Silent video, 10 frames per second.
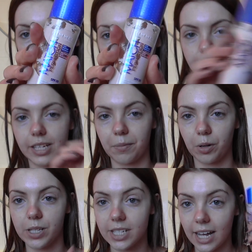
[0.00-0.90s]
Obviously I'm
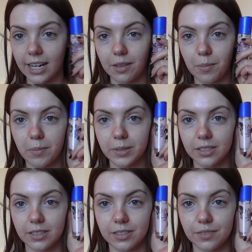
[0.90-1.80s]
quite tan at the
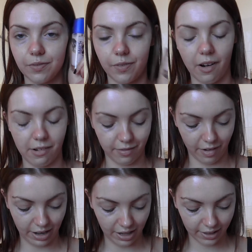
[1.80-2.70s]
moment, so this is very,
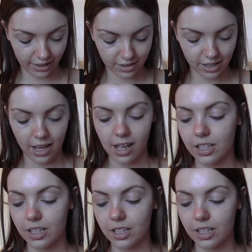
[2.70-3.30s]
very light.